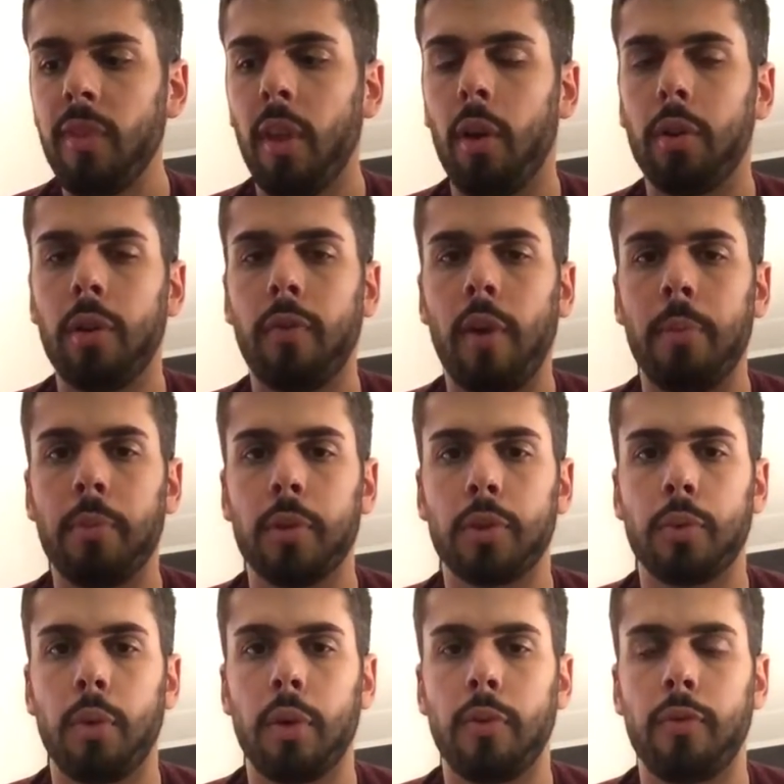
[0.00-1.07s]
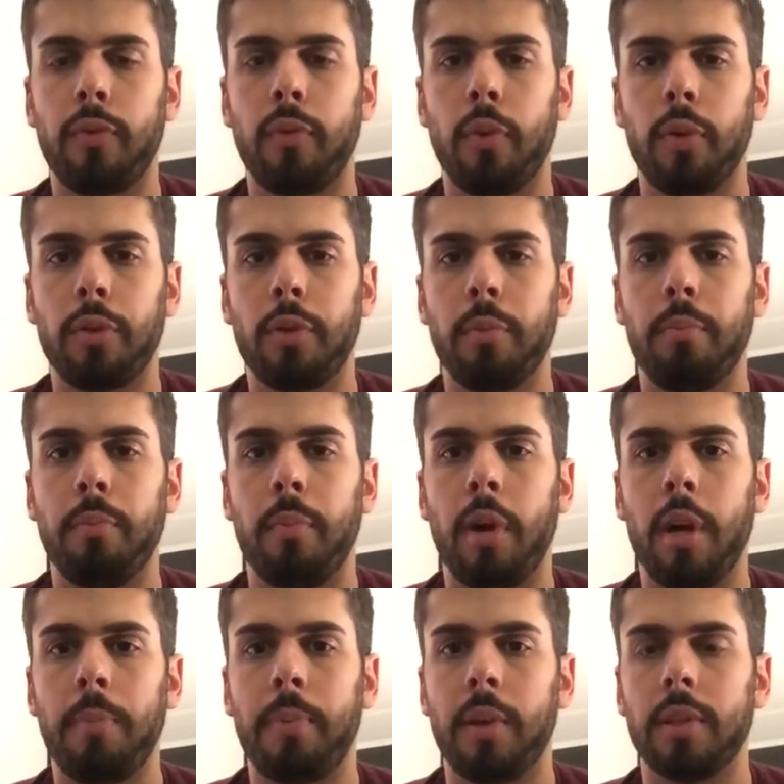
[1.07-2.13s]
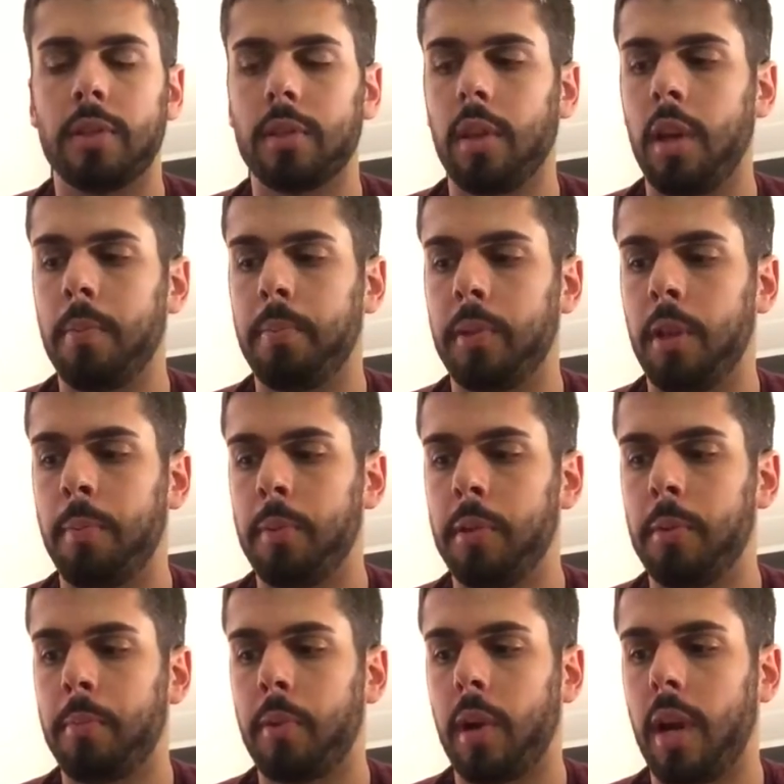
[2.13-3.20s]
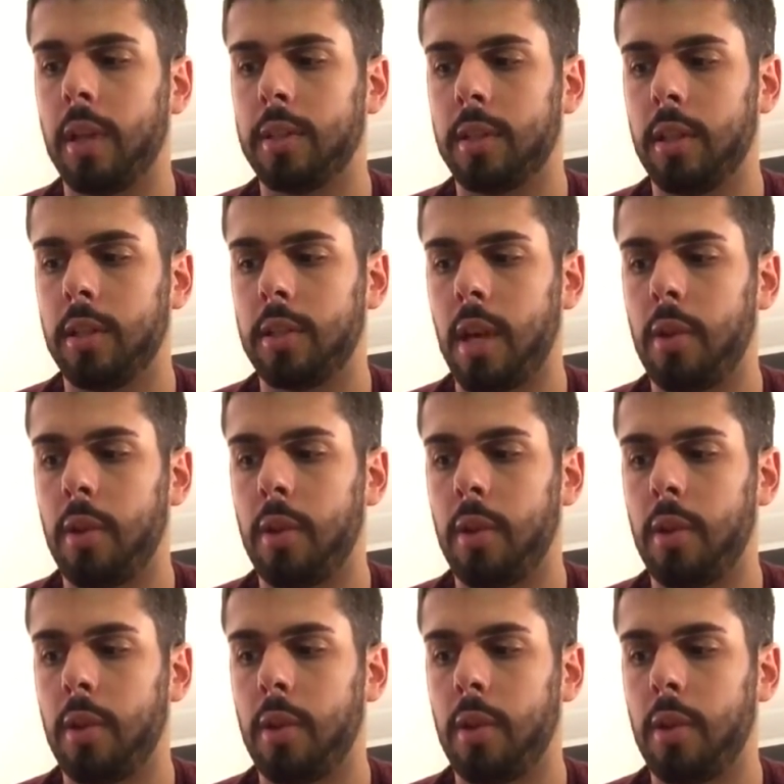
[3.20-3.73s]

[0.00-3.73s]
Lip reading: on November 24th, there might be a slight blip in the process.